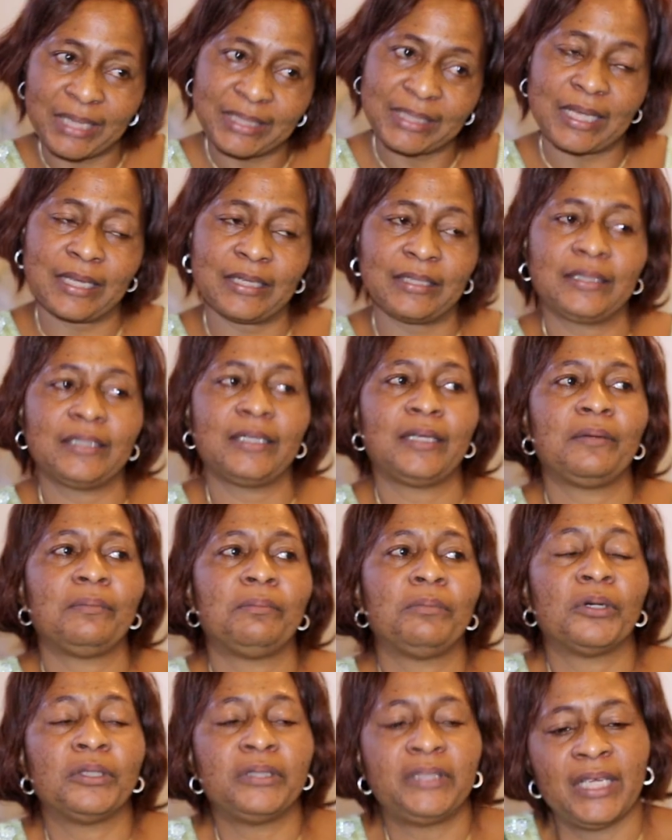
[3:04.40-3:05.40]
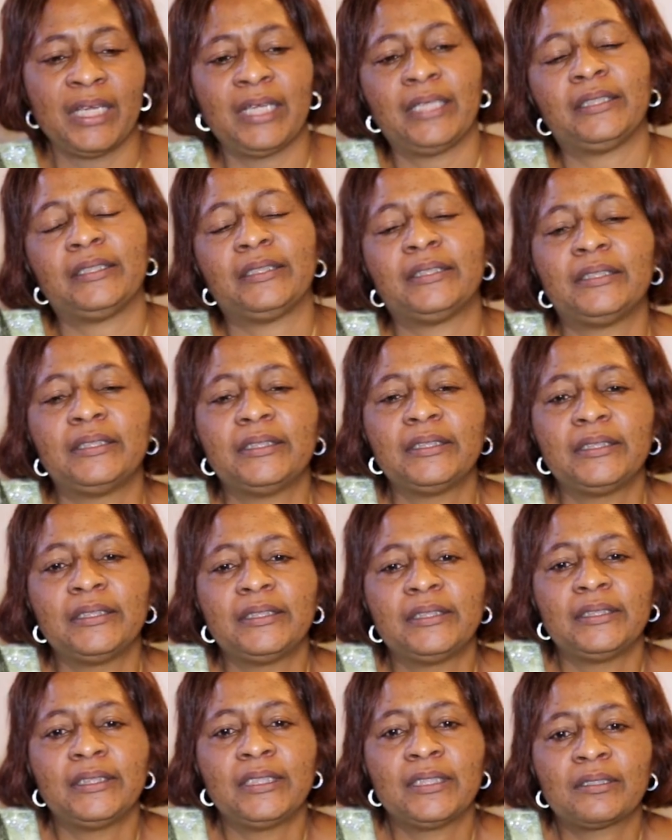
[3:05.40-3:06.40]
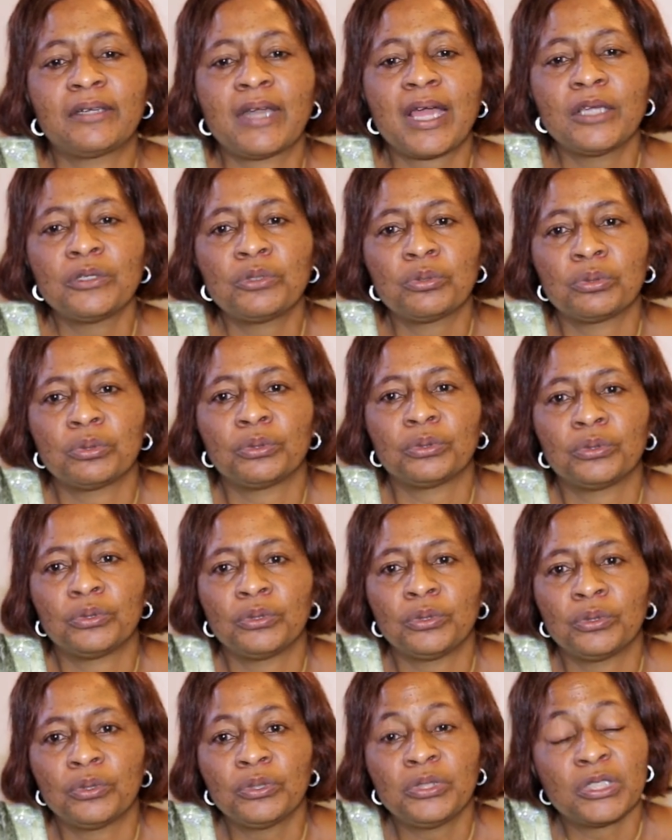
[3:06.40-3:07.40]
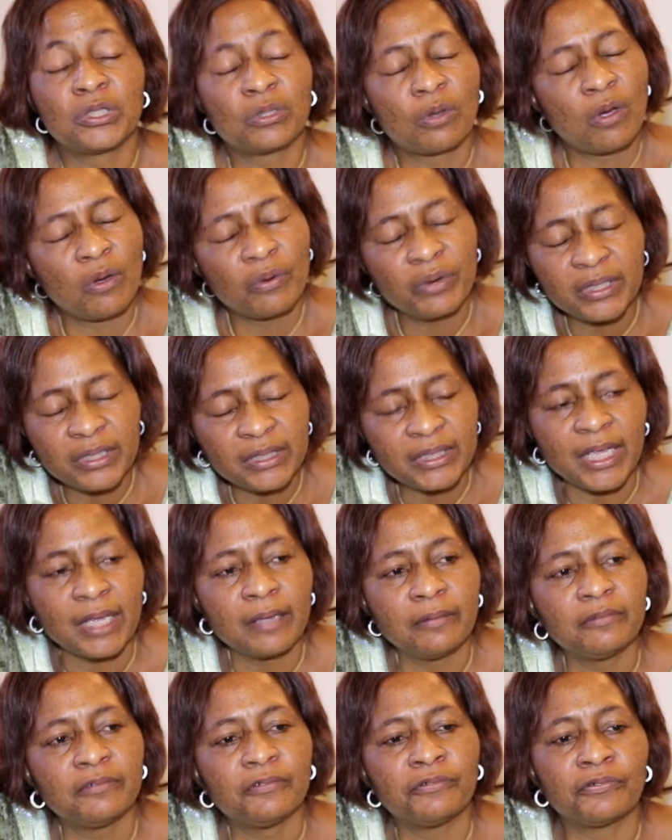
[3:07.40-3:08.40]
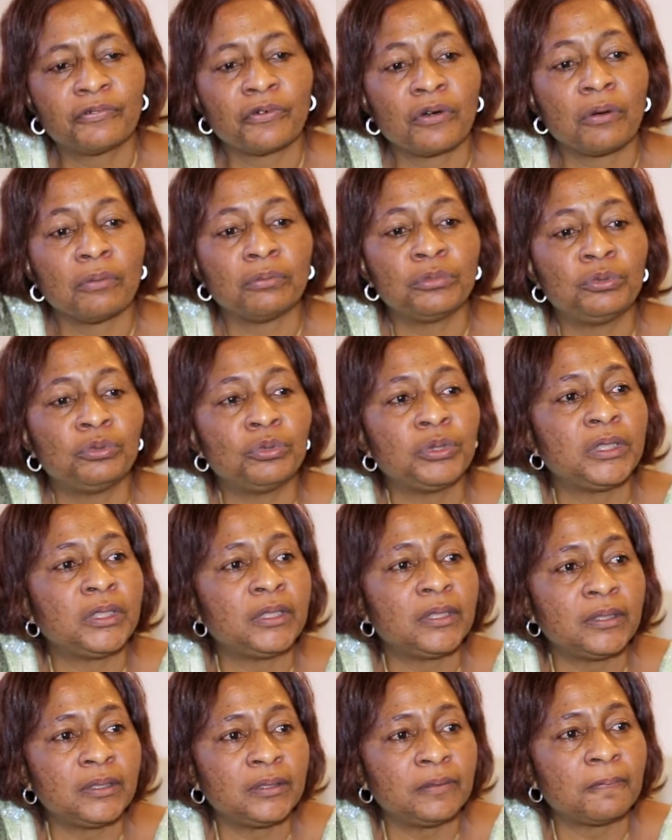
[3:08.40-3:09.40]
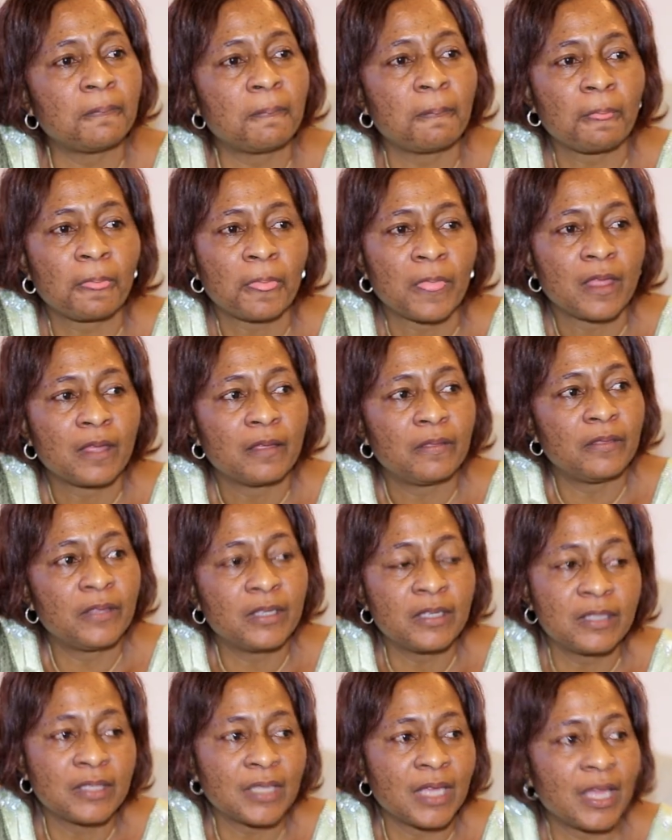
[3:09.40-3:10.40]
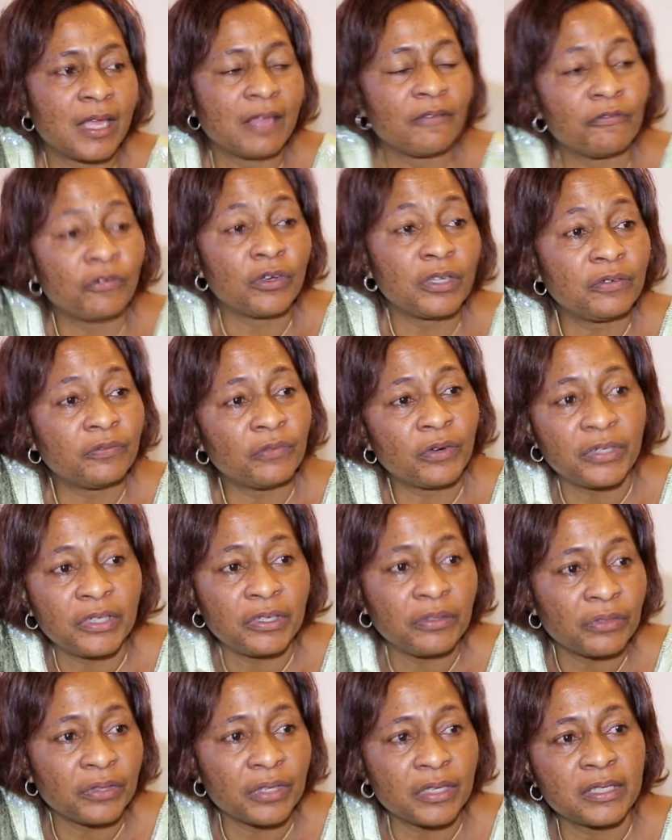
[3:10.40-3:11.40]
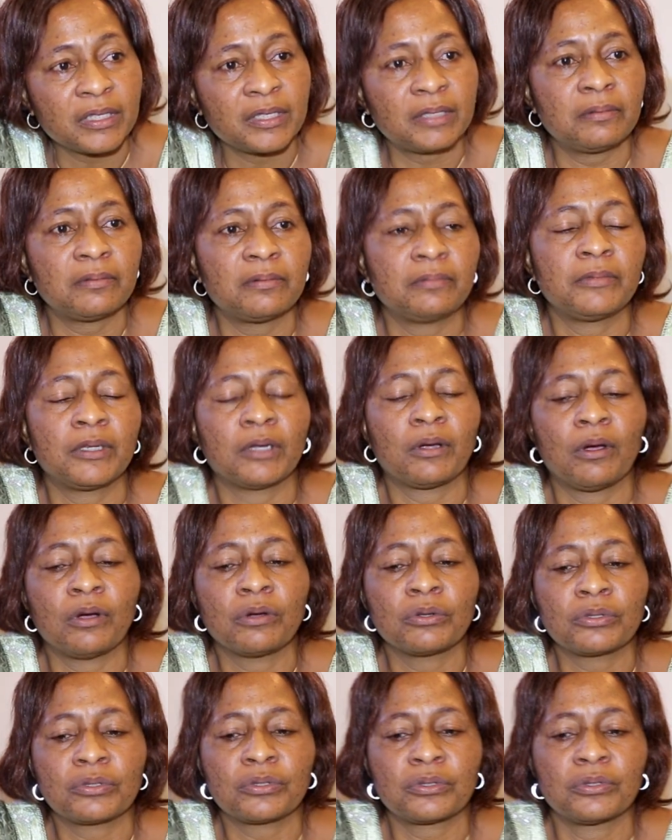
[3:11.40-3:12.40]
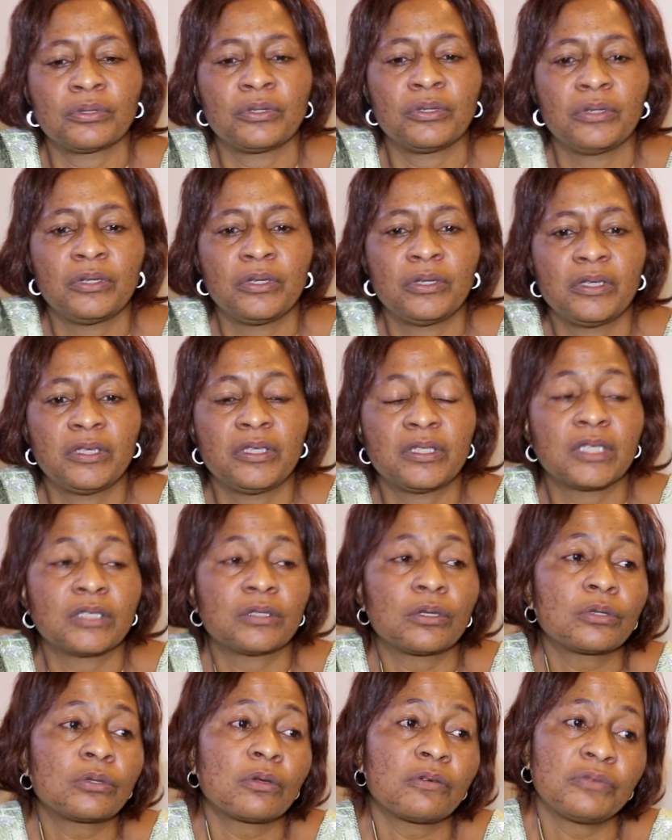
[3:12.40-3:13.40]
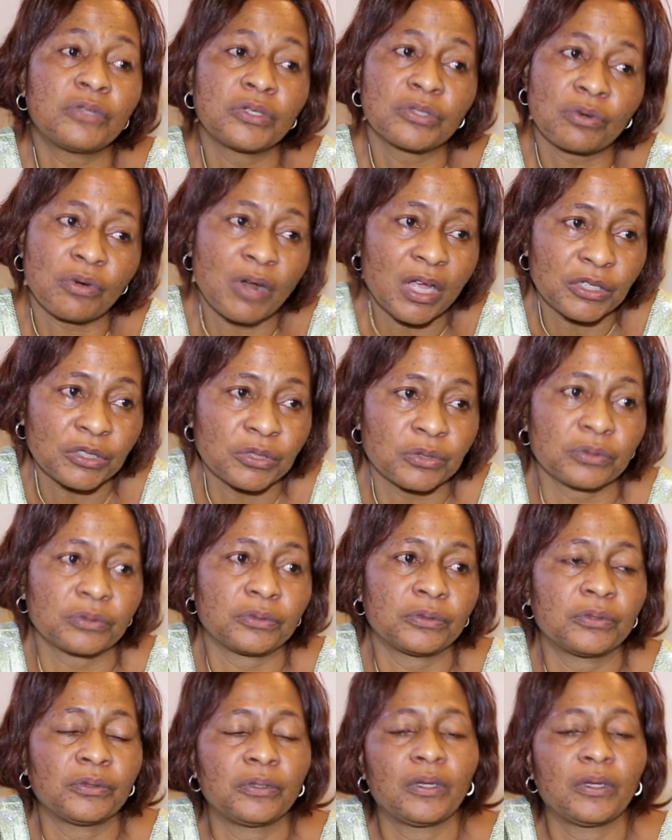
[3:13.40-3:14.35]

pattern. But then they try to, you know, discourage them from doing these funny things, because it's a sort of distraction,